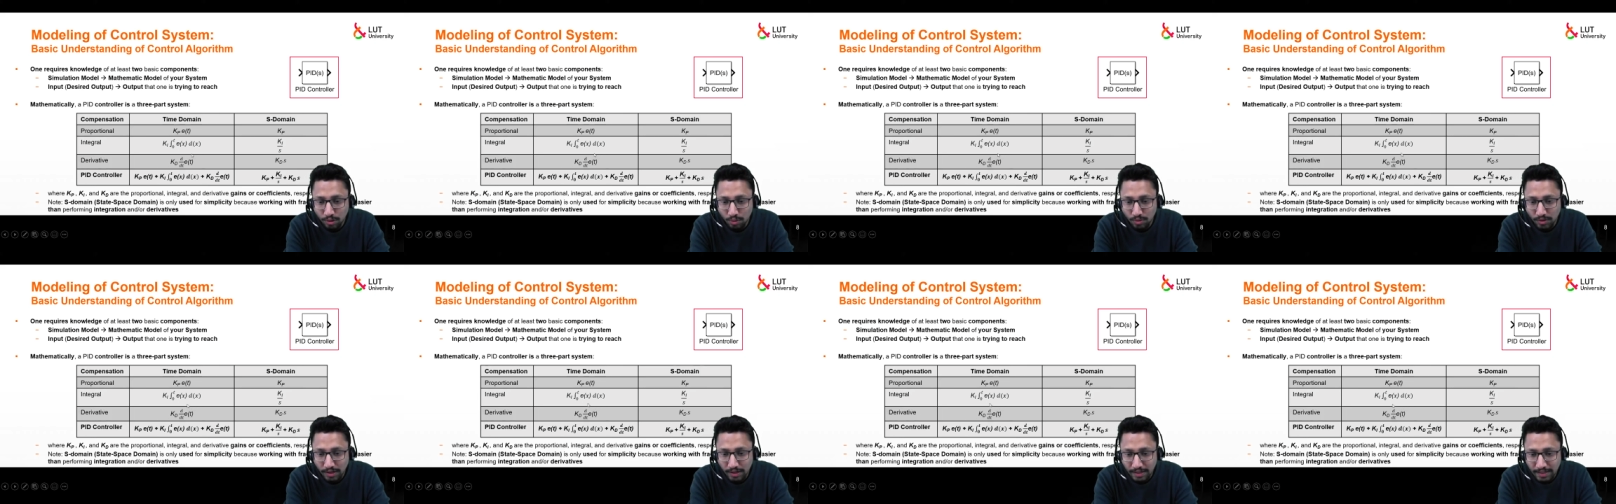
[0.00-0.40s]

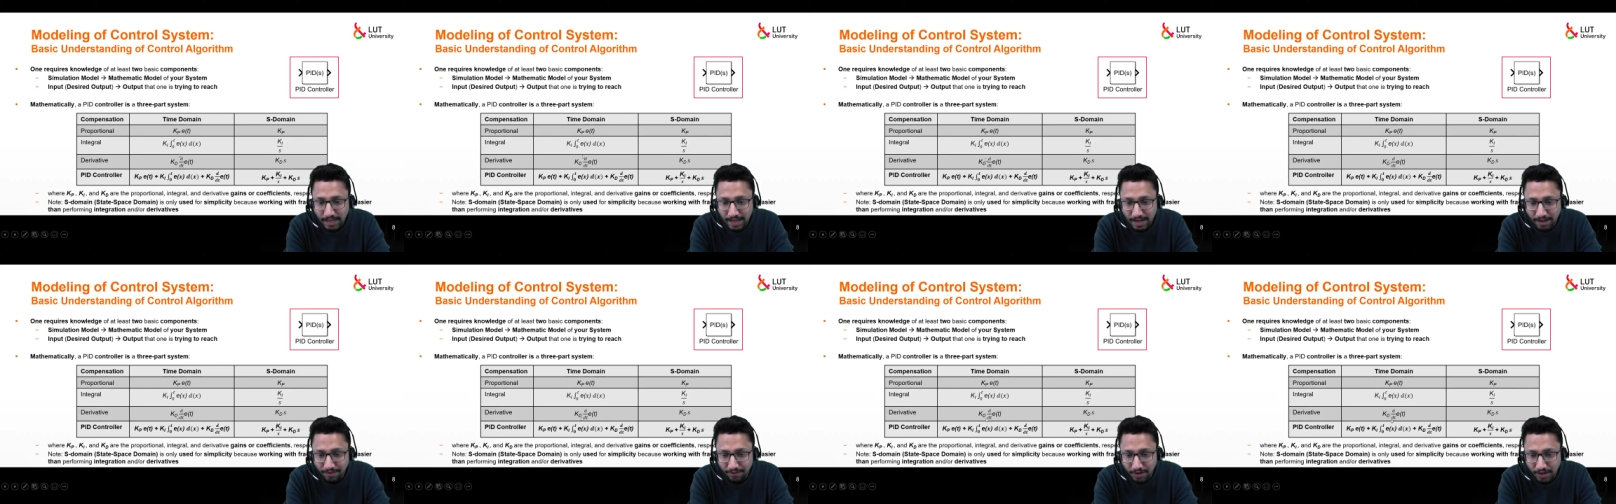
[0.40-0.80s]
to the
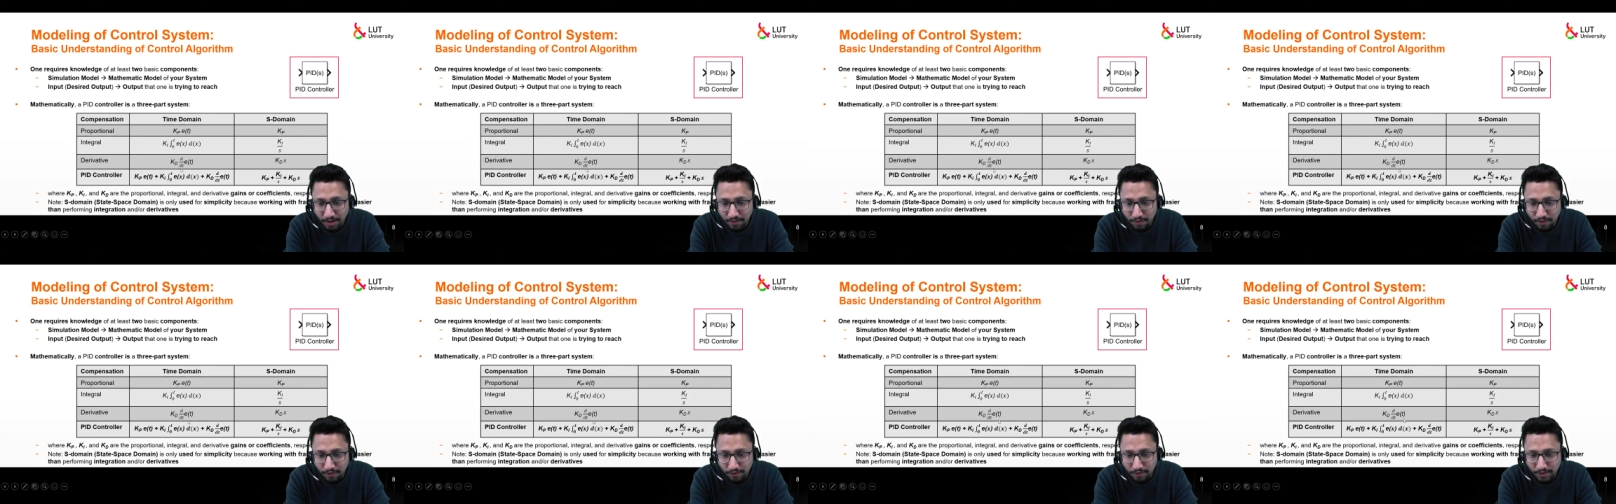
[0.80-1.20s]

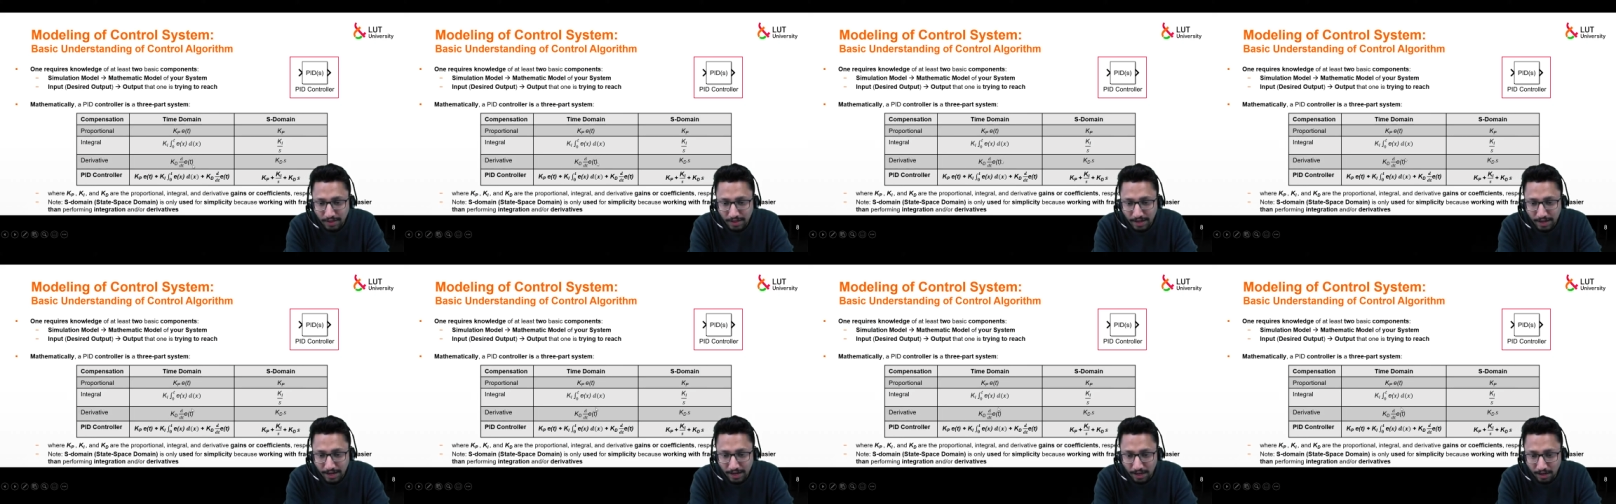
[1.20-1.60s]
derivative of
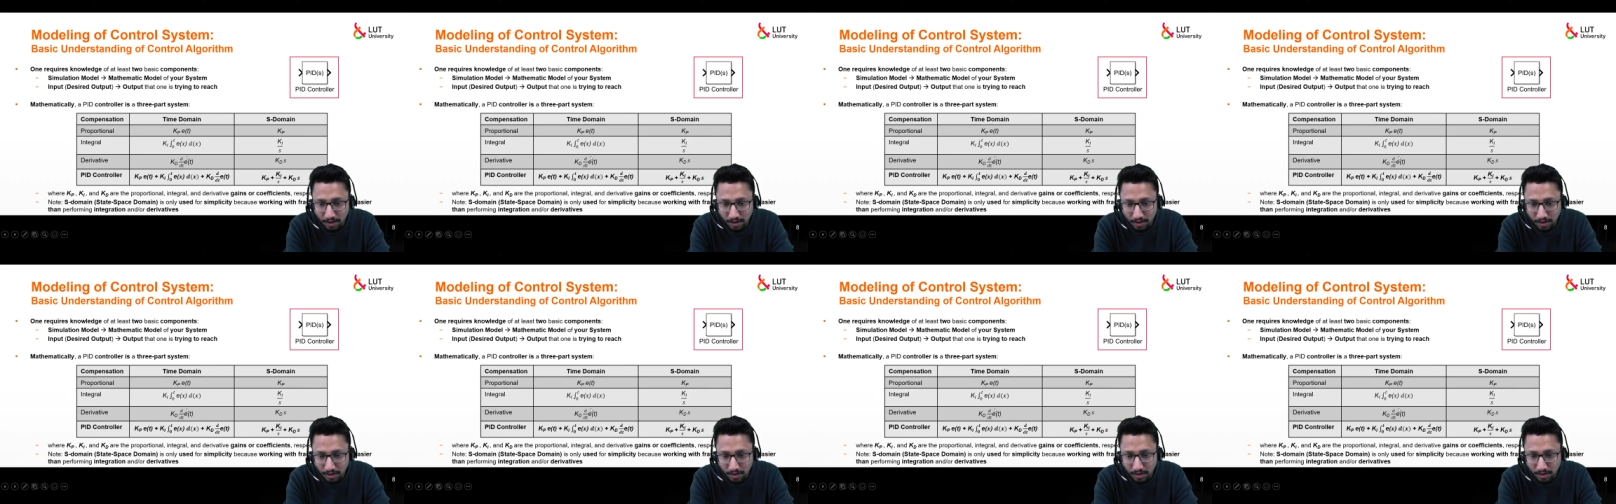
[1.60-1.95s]
the error,